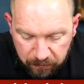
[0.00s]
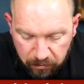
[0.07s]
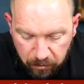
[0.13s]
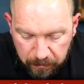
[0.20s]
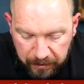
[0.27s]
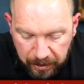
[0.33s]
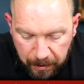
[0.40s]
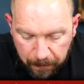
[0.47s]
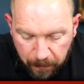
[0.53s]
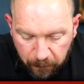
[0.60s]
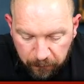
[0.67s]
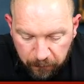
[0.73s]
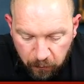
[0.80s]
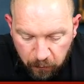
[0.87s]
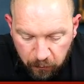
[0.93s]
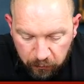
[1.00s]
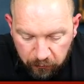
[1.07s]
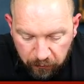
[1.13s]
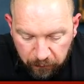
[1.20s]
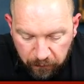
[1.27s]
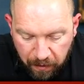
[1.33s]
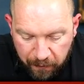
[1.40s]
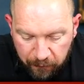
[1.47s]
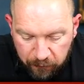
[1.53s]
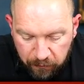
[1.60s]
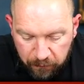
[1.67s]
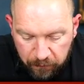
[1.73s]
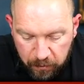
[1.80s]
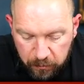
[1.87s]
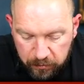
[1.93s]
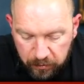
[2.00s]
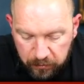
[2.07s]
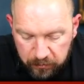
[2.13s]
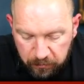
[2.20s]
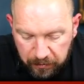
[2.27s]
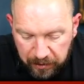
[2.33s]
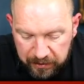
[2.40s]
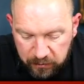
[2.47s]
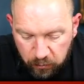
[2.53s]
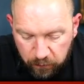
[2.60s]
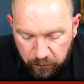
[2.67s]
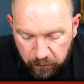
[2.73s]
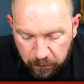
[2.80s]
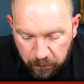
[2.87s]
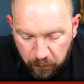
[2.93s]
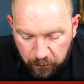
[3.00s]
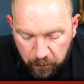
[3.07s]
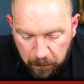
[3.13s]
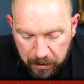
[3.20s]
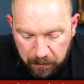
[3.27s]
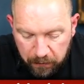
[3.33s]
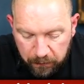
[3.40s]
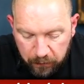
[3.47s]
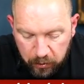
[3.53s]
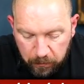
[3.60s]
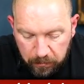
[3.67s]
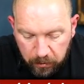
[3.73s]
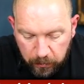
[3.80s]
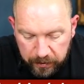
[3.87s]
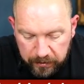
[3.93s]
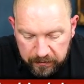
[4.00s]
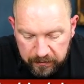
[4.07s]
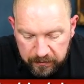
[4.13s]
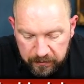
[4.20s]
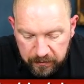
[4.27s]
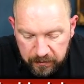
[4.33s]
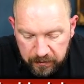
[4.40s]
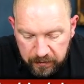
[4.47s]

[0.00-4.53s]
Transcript: Probably get about four hundred, five hundred views on something like this over over a period of a couple of weeks.